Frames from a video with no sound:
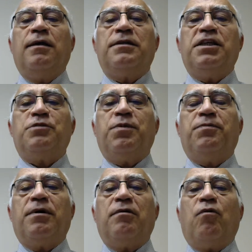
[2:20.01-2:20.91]
these
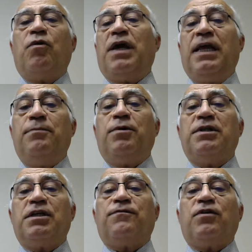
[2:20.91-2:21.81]
people, or
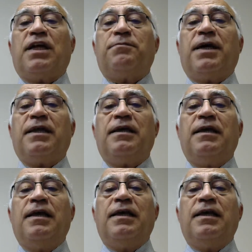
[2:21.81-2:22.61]
anybody else for that matter,